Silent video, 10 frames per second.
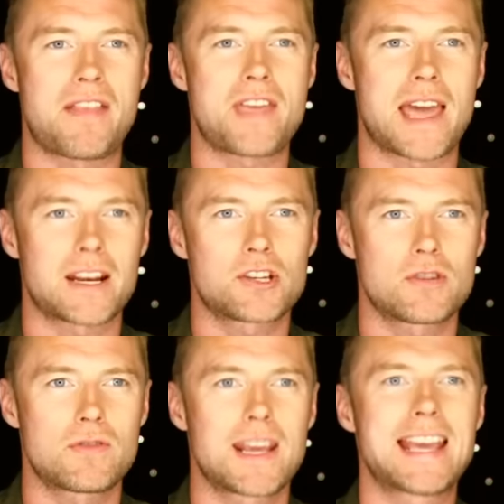and the
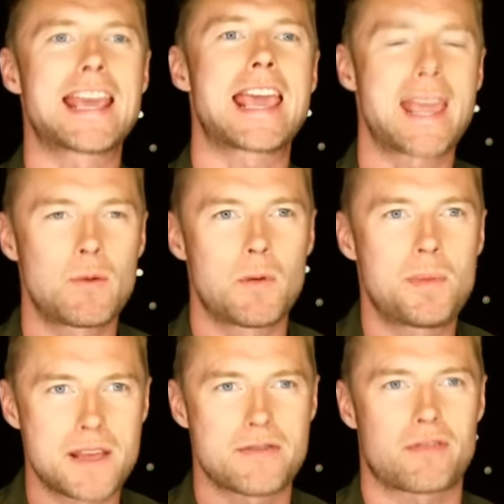attitude, he
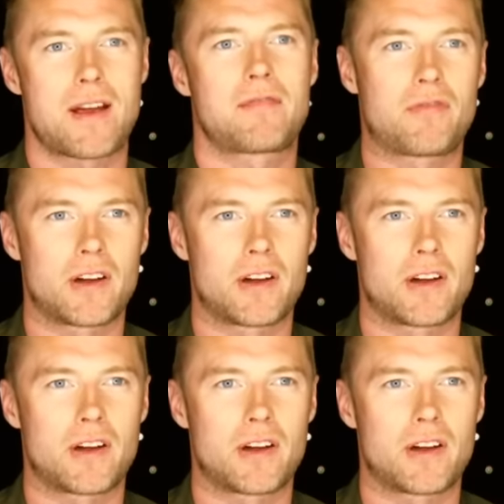will be in the grand